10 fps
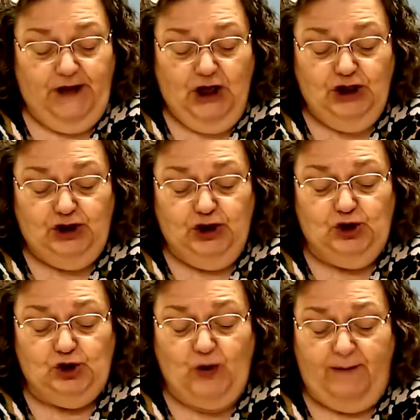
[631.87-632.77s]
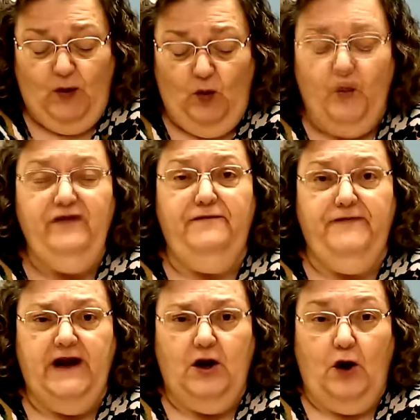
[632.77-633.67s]
should tremble with
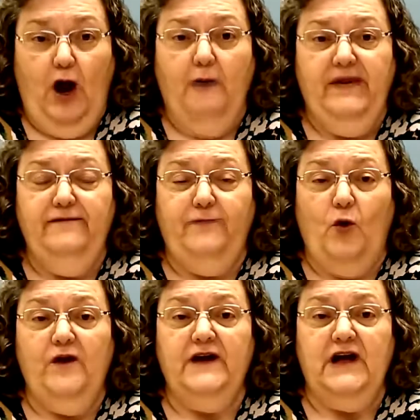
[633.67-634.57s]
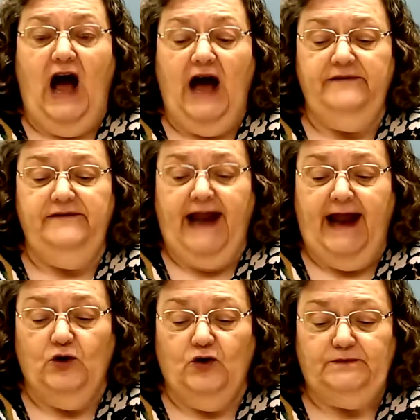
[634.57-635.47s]
fear before the God of
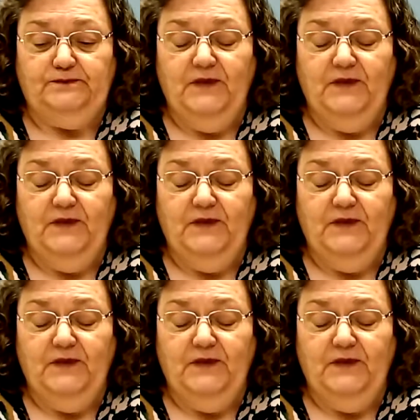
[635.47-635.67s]
Daniel,